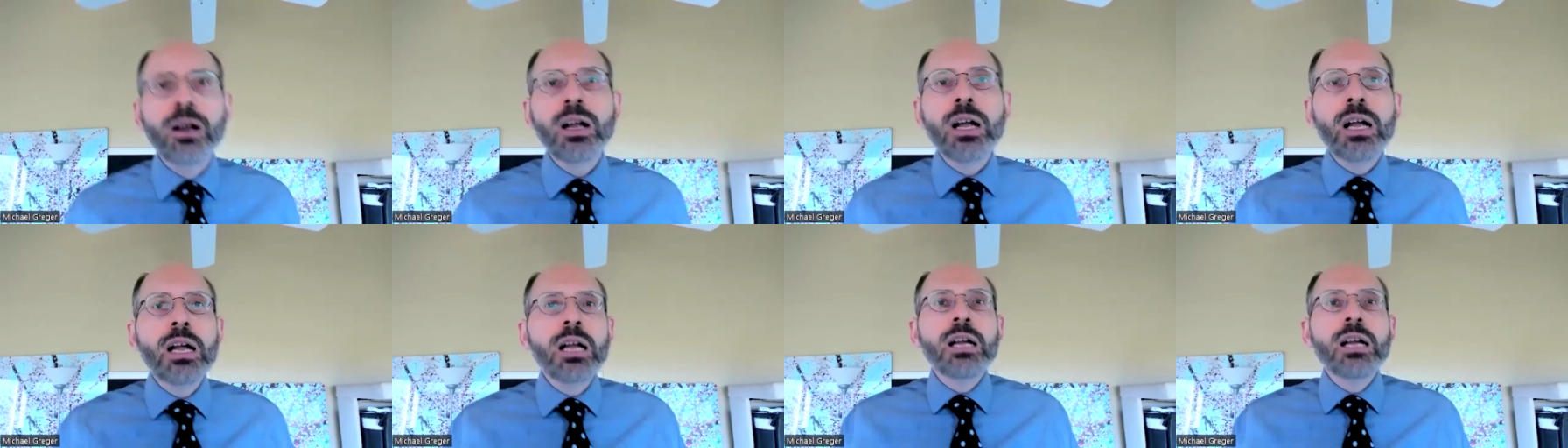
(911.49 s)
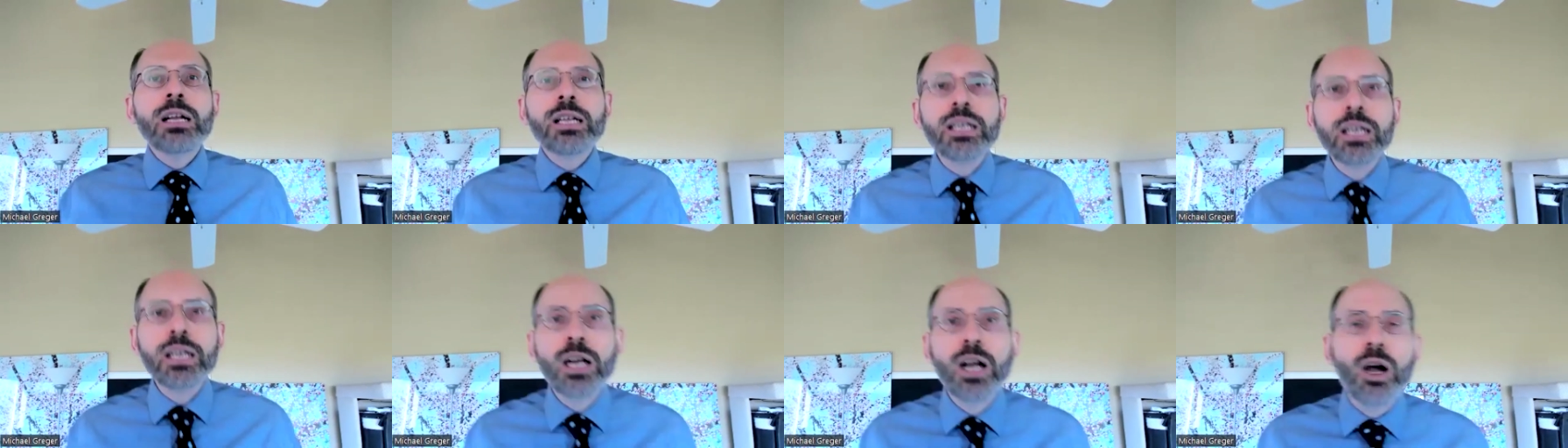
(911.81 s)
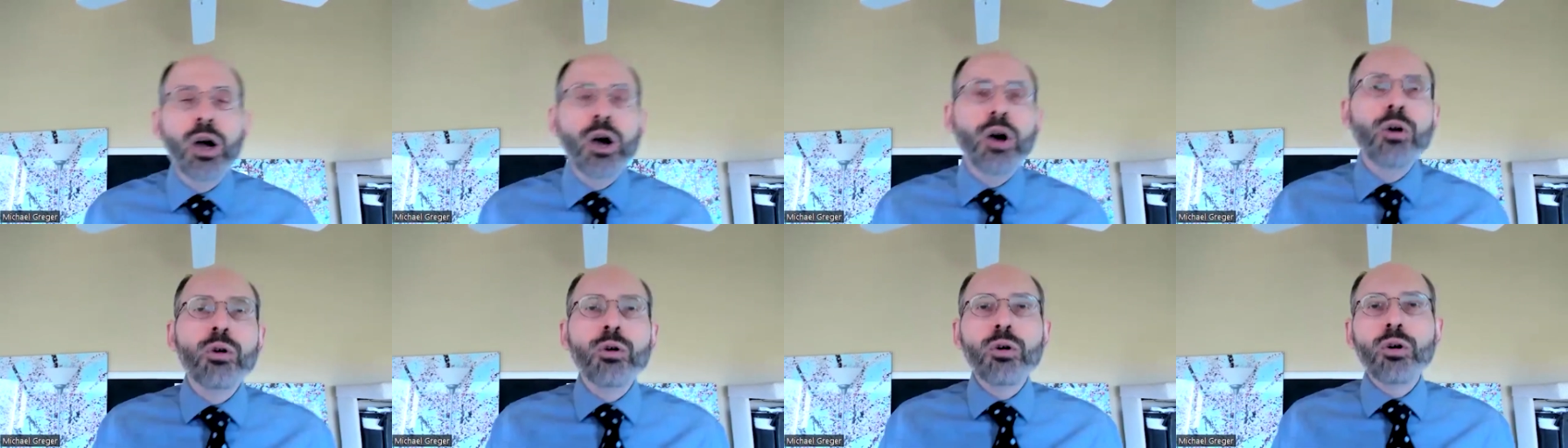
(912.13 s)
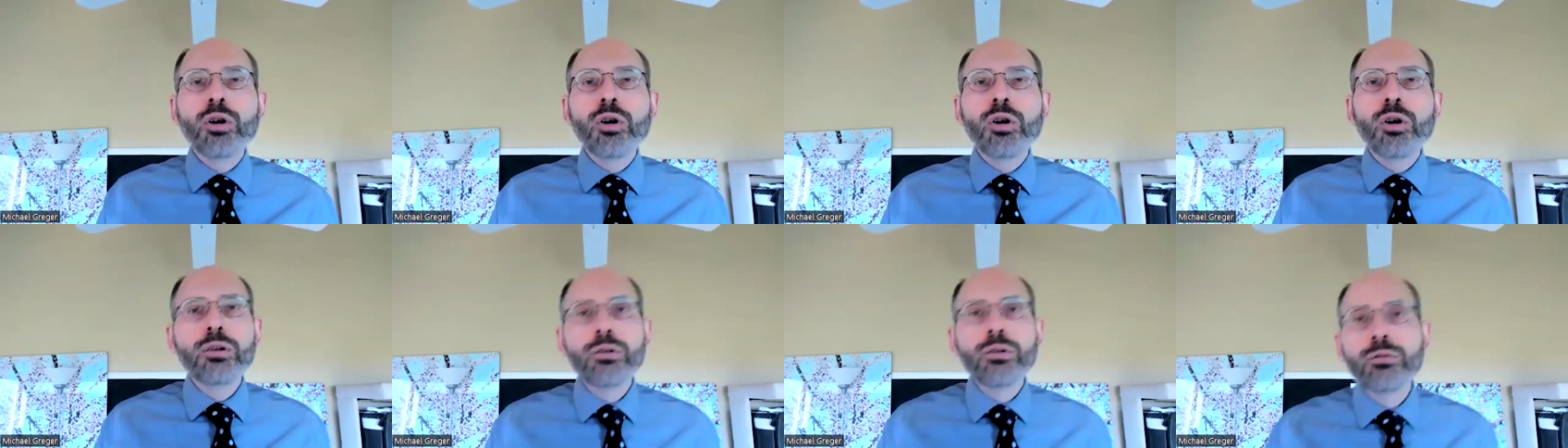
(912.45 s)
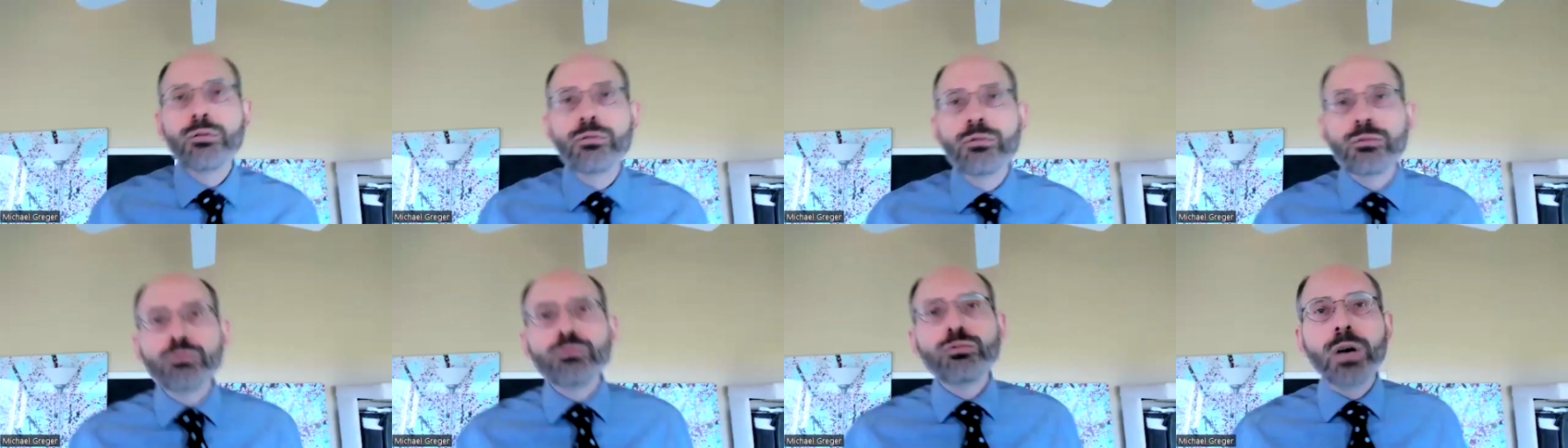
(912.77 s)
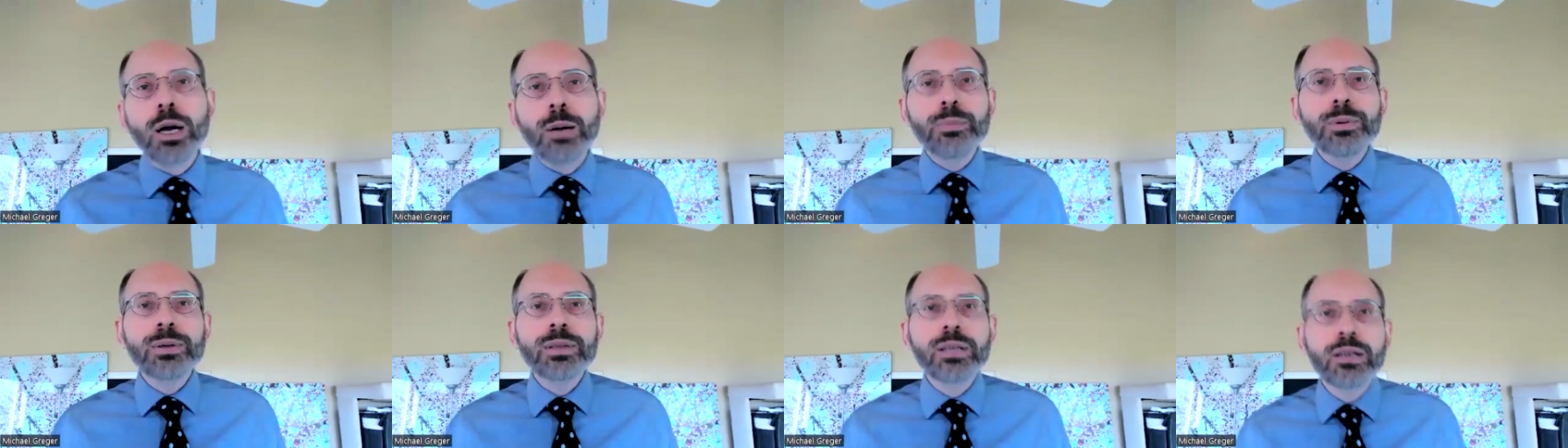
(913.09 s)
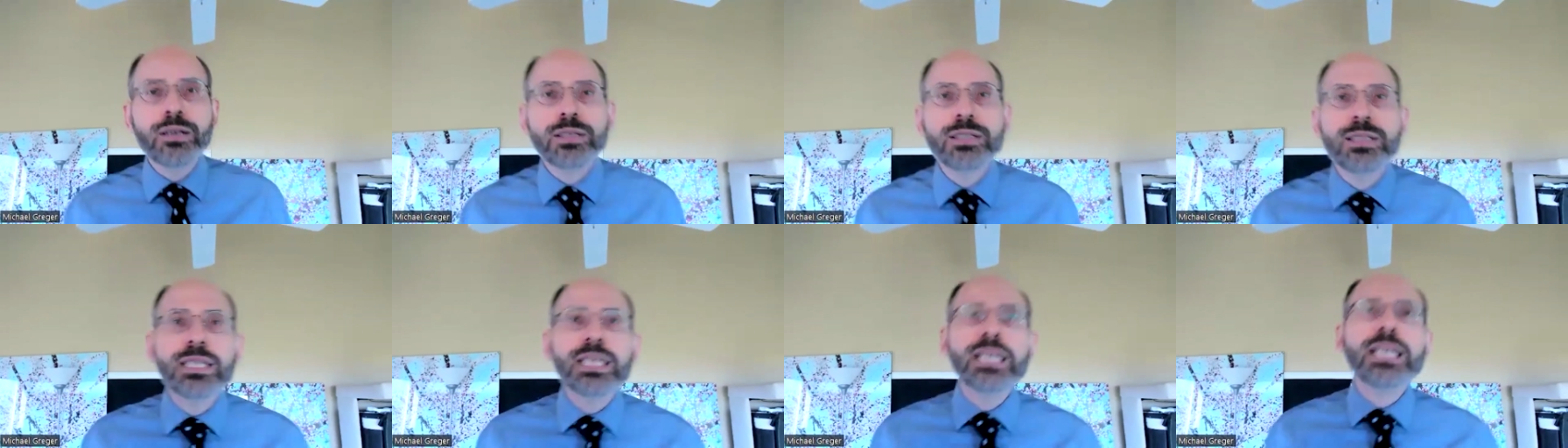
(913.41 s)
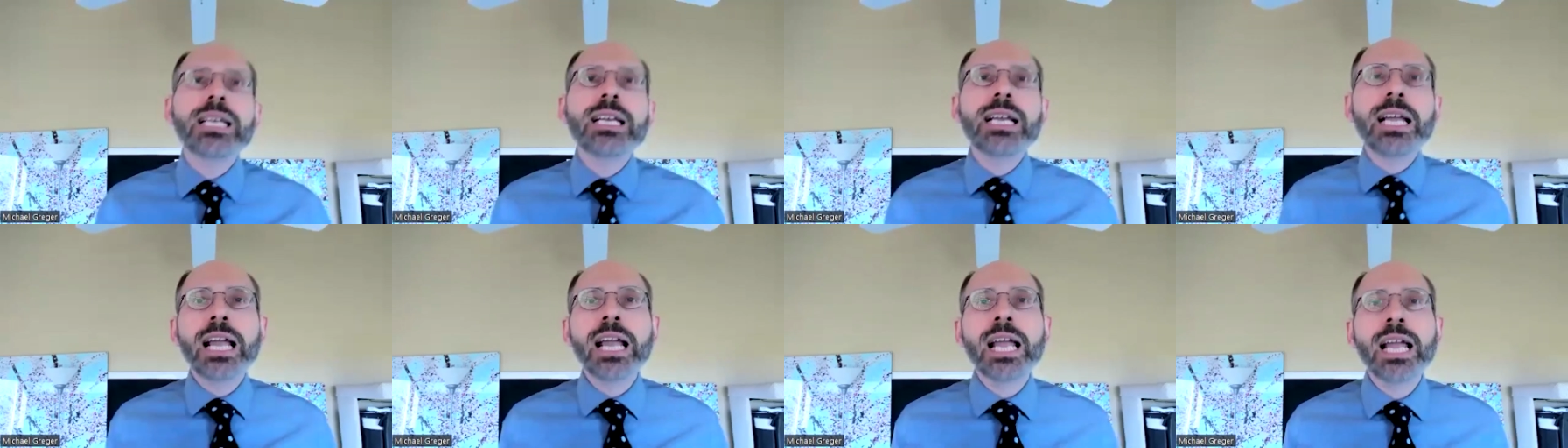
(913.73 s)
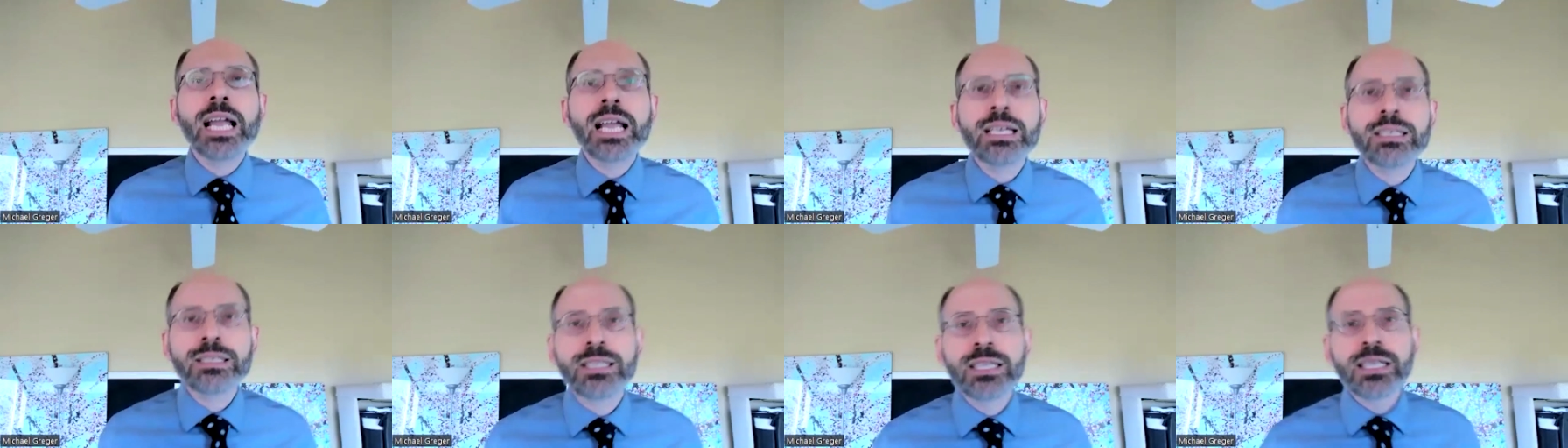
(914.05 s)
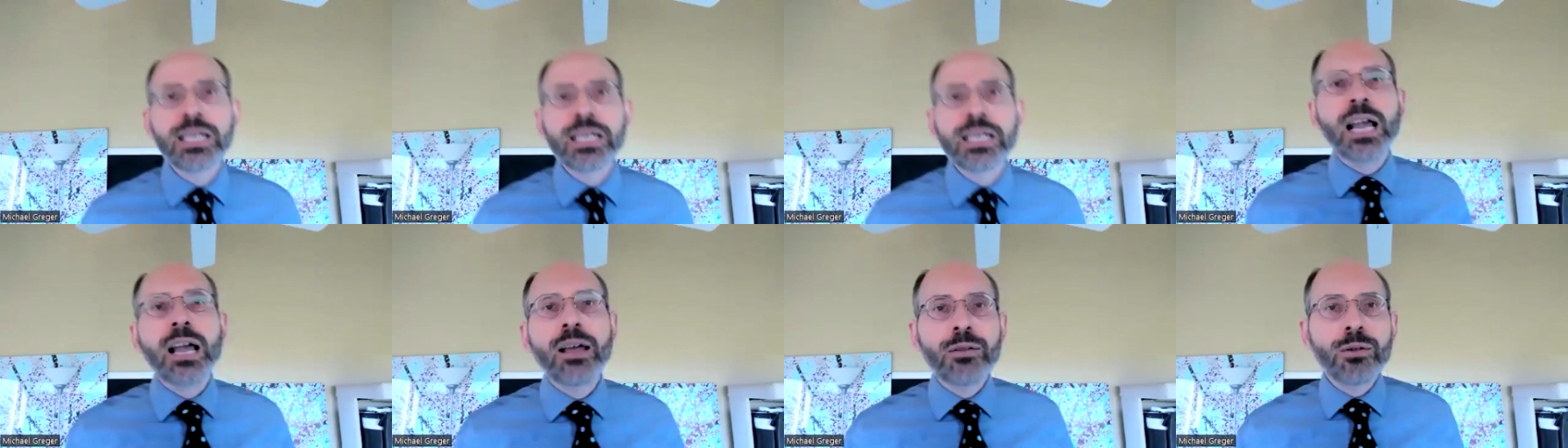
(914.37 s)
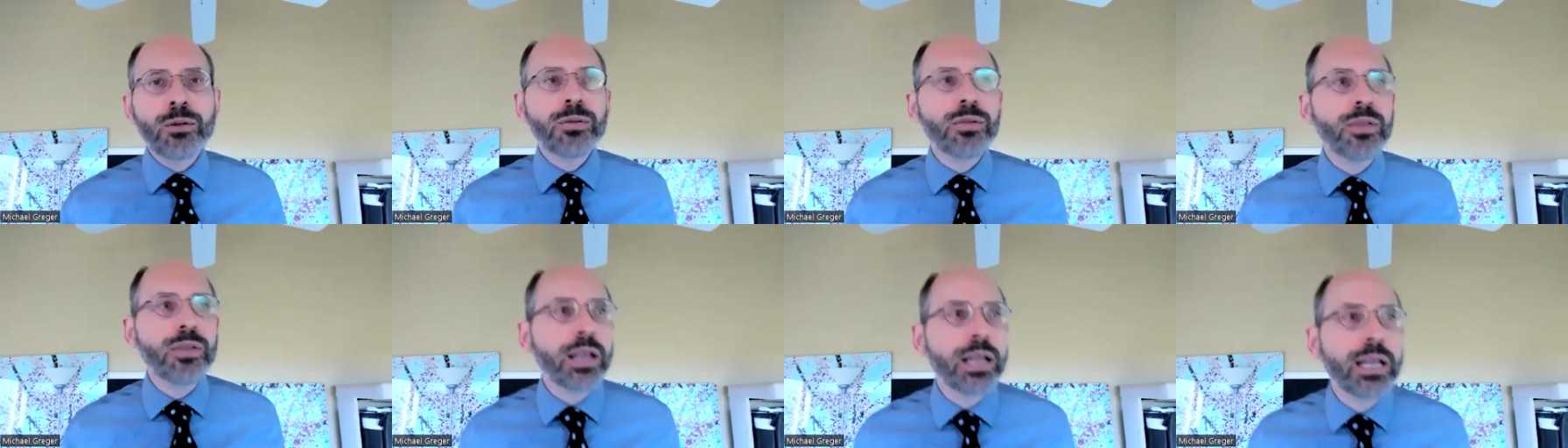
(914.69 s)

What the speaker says: rubbing their sticky hands together thinking,